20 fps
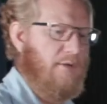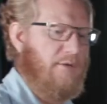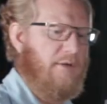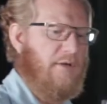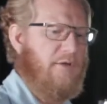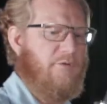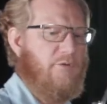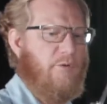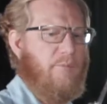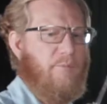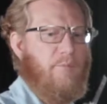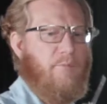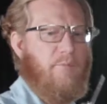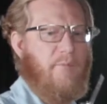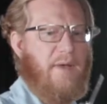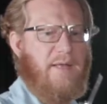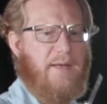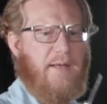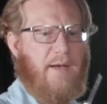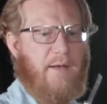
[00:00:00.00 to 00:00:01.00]
These are
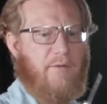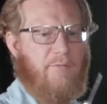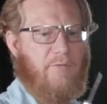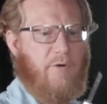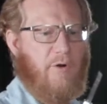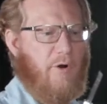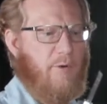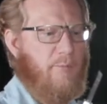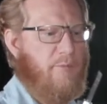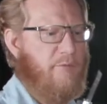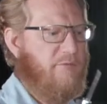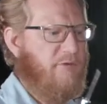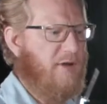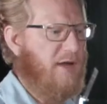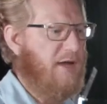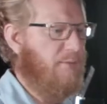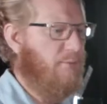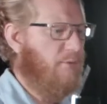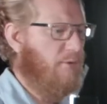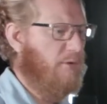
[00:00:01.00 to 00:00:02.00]
made out of carbon
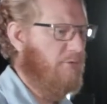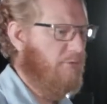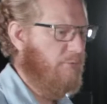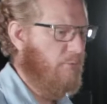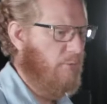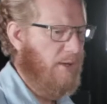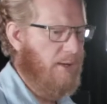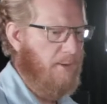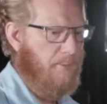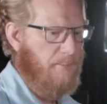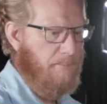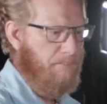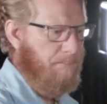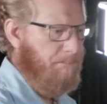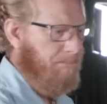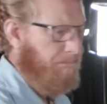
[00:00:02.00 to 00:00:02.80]
fiber as well.